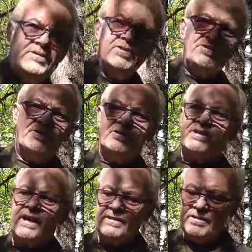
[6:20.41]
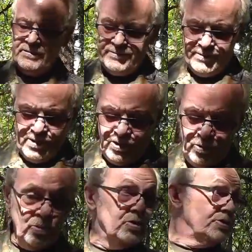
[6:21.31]
it's a third kind
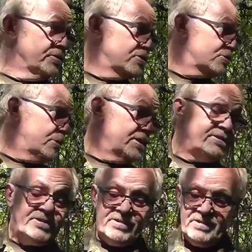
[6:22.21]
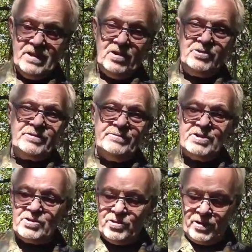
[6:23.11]
of wood and there's quite a lot of
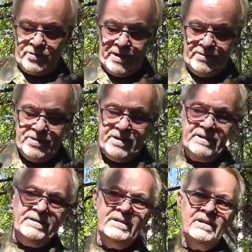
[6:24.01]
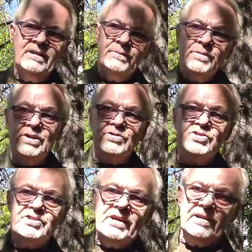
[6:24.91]
this growing round here but it
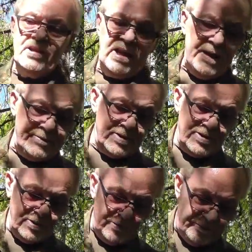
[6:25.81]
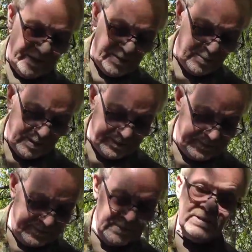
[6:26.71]
does take a little effort to find
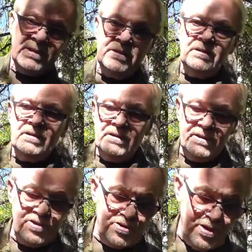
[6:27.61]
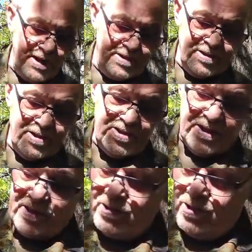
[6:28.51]
one as straight and as thick